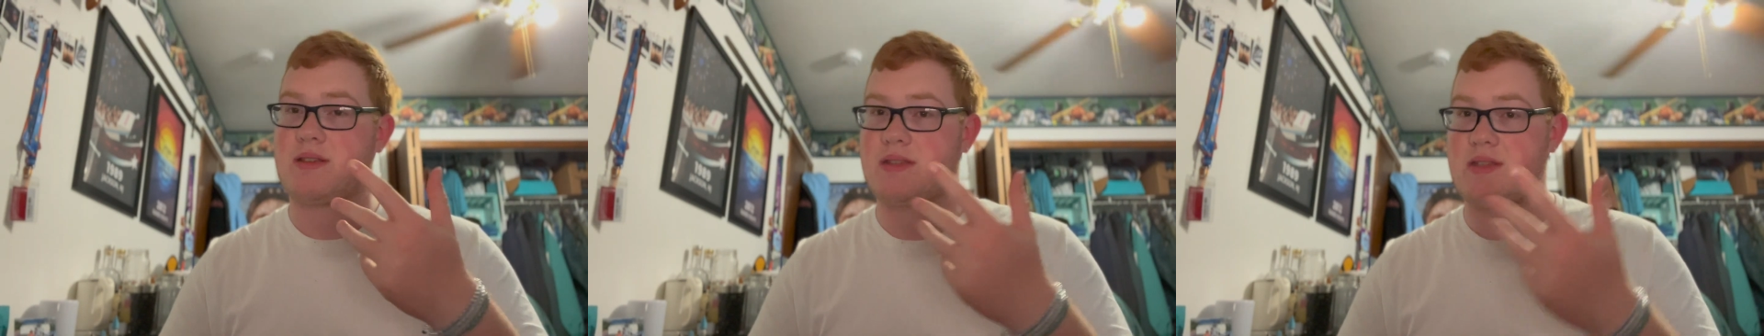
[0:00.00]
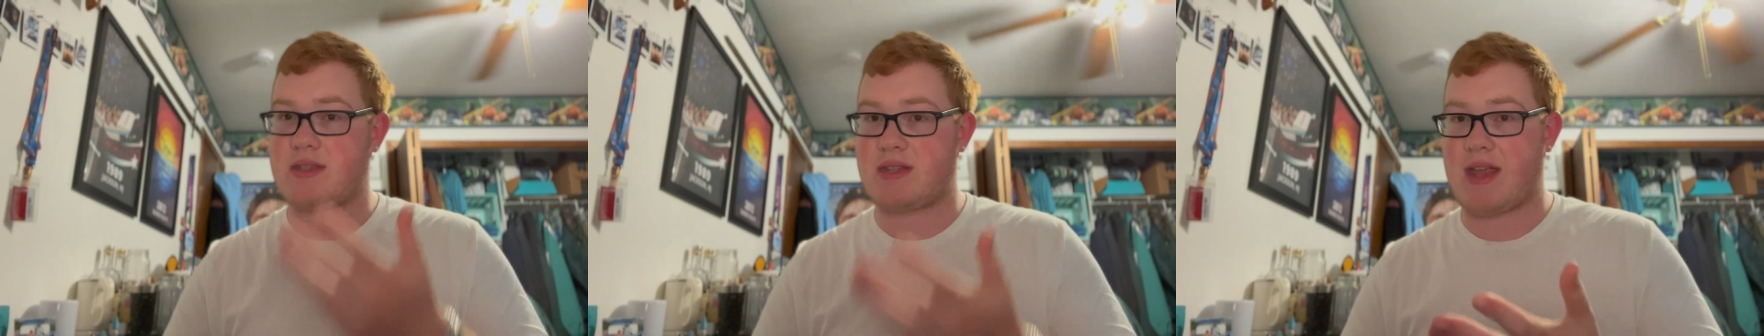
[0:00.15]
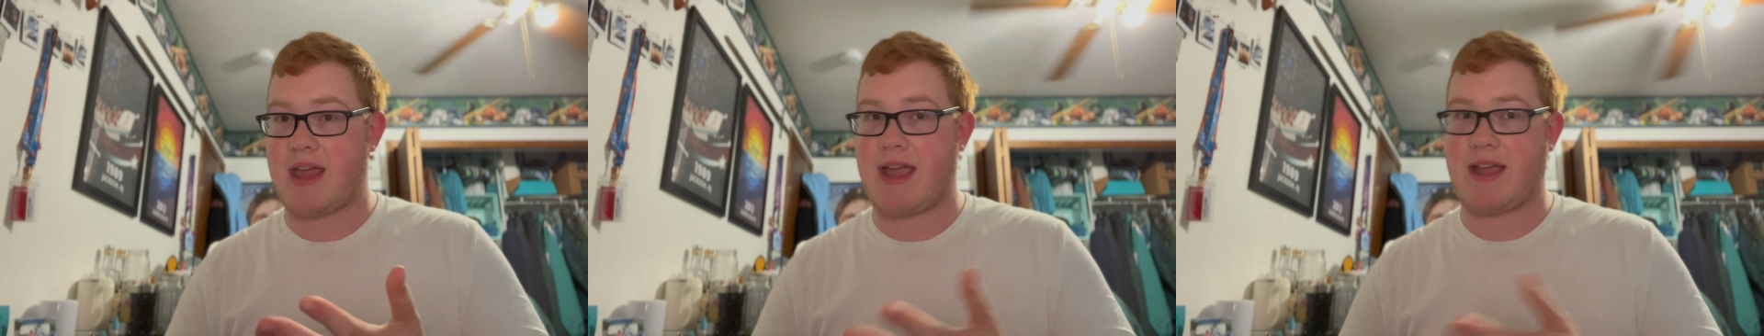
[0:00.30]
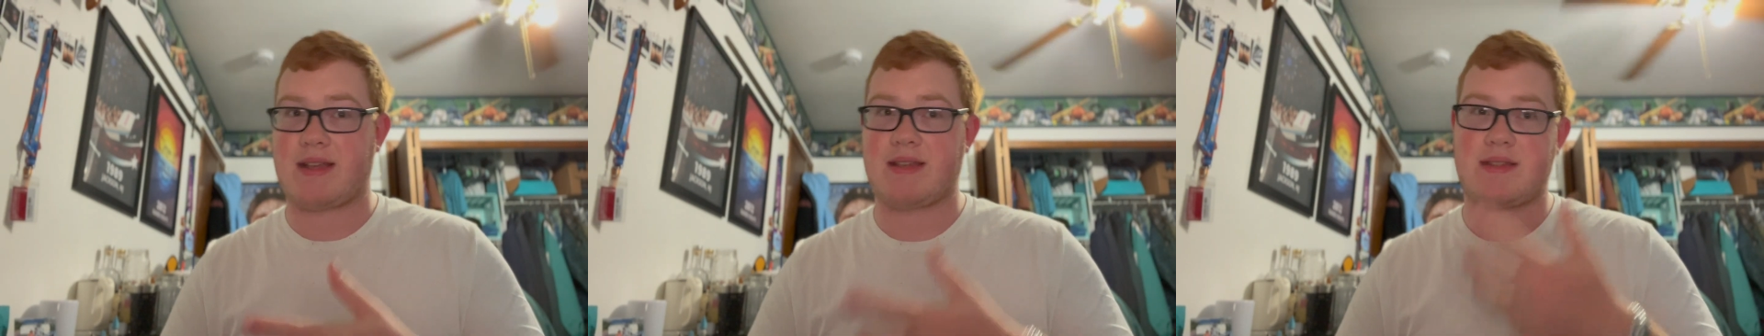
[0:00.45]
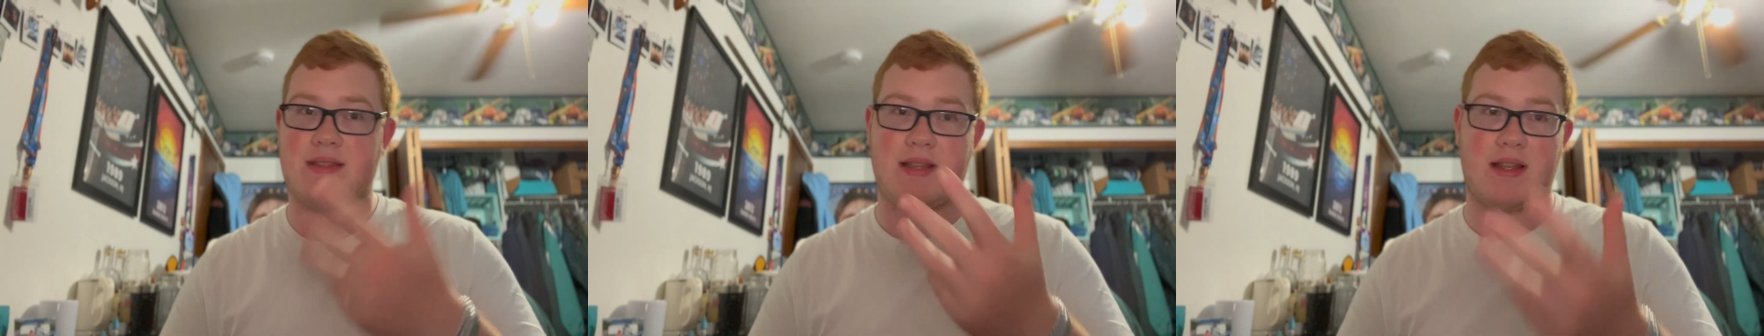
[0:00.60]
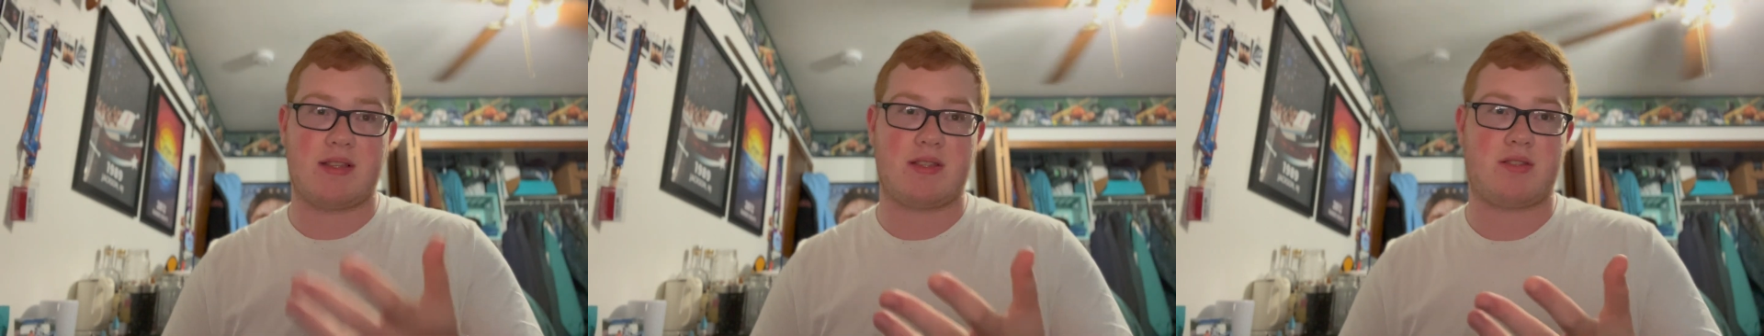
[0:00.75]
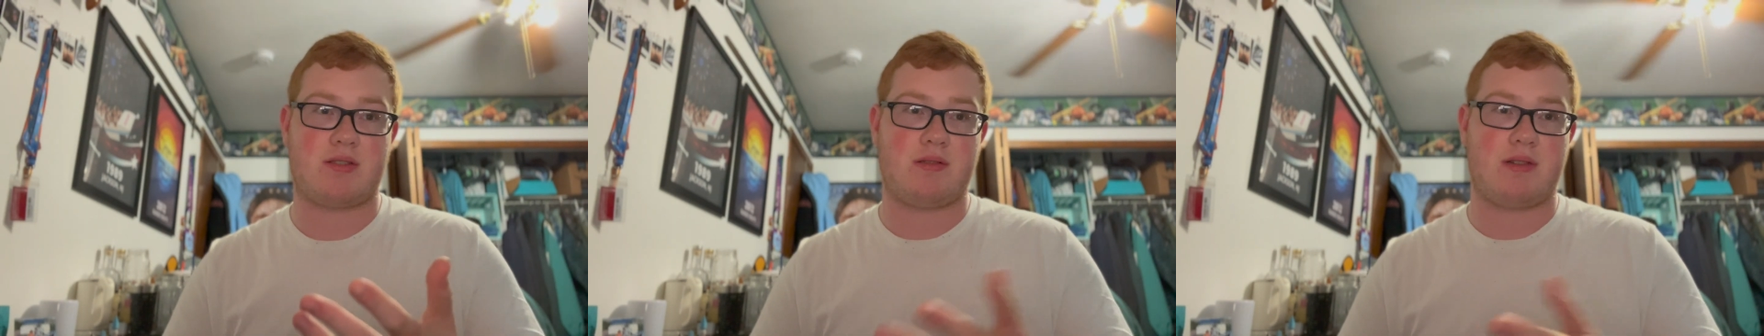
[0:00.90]
snacks,
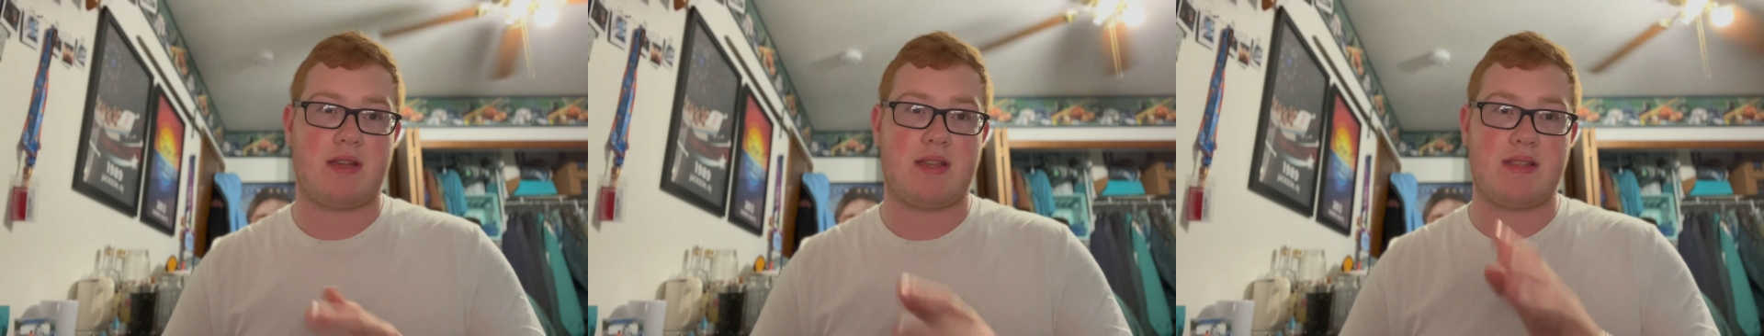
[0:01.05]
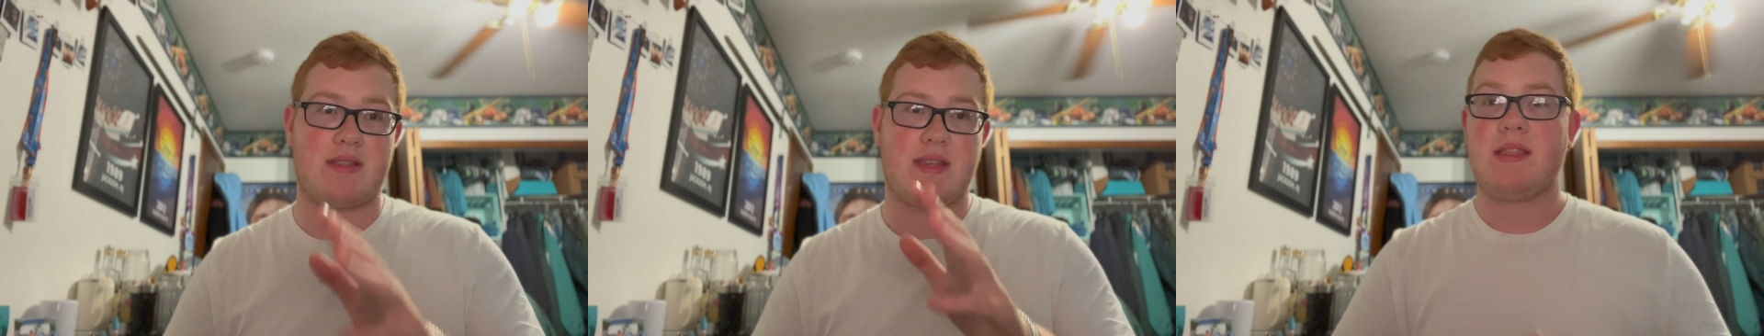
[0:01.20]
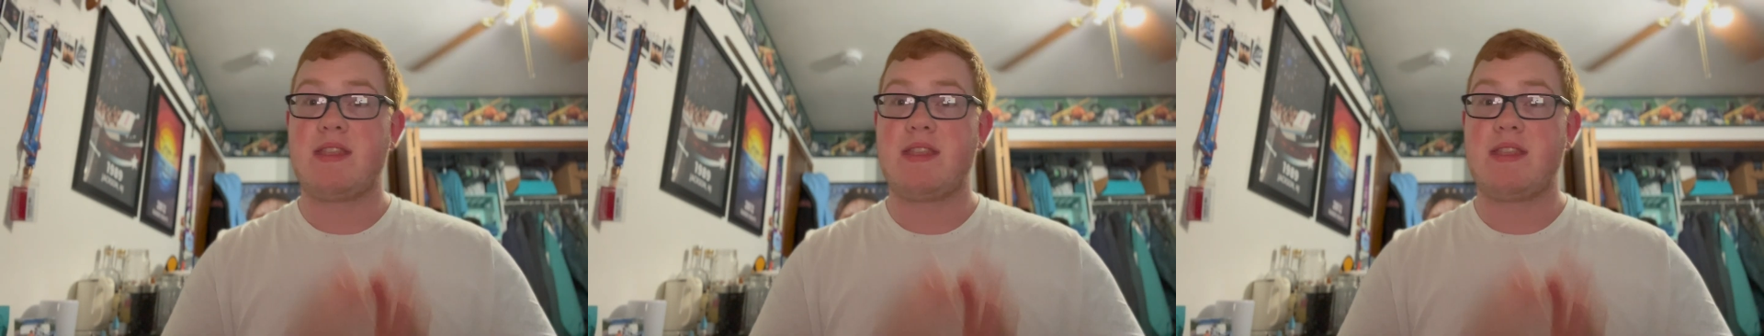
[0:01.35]
sunscreens.